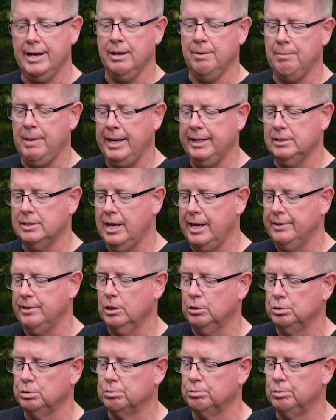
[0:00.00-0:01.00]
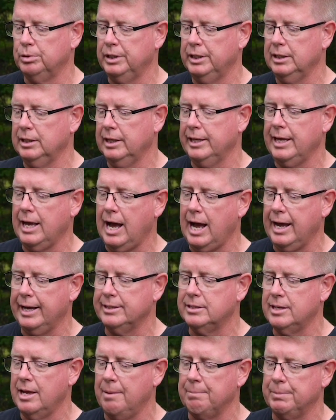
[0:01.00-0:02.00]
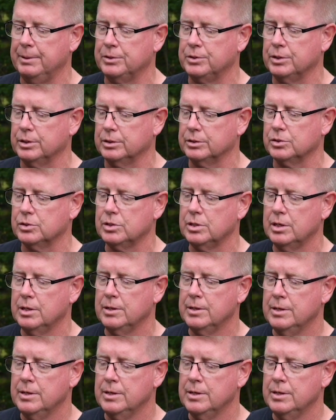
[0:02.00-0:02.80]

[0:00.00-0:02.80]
to maintain those really high temperatures.